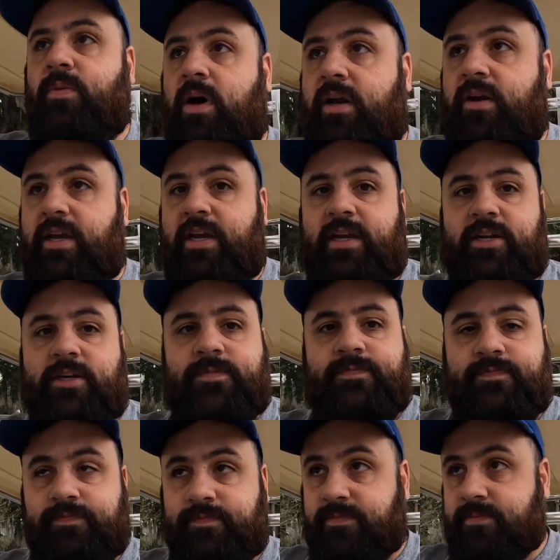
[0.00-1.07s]
water heater,
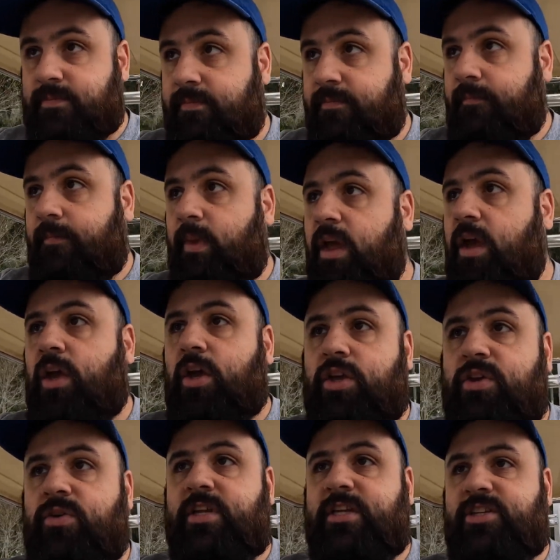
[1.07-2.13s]

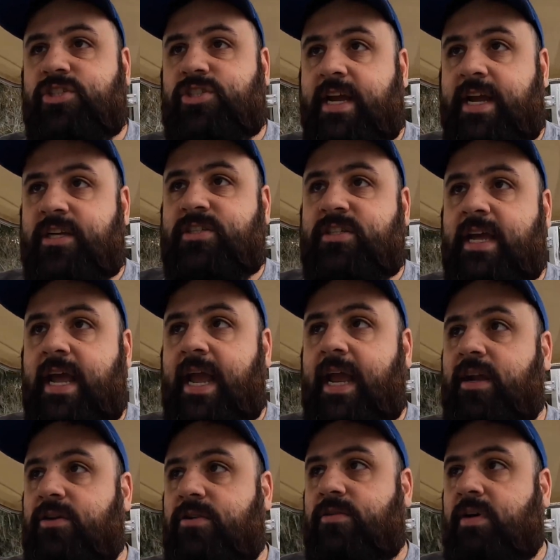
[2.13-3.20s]
you need to change the
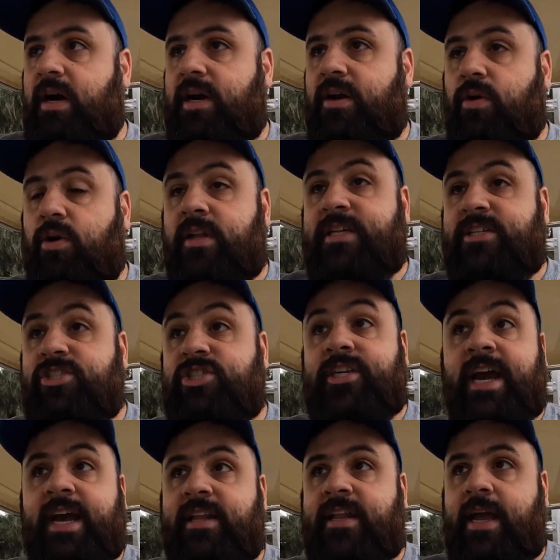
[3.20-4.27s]
anode rod, or at least
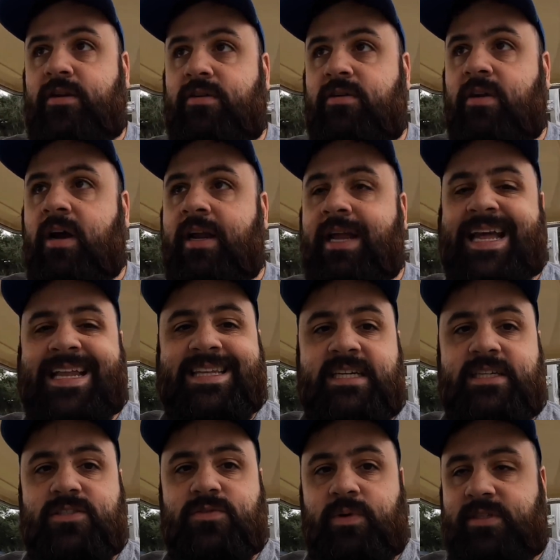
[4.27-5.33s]
check the anode rod at
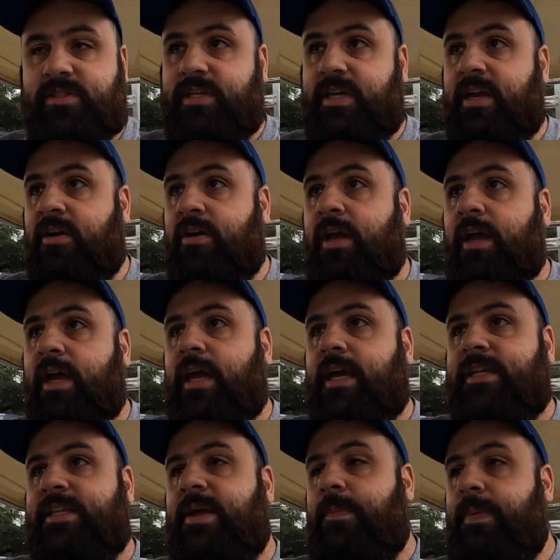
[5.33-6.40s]
least once a year,
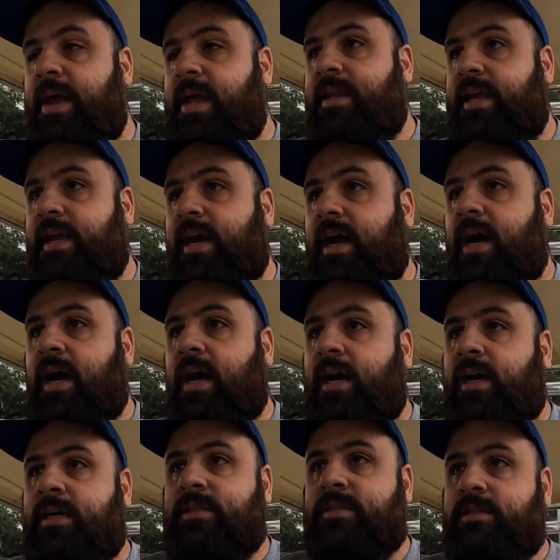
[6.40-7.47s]
depending
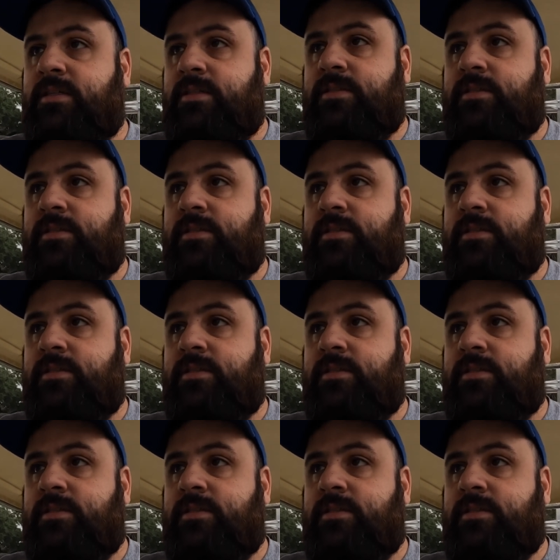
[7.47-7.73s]
on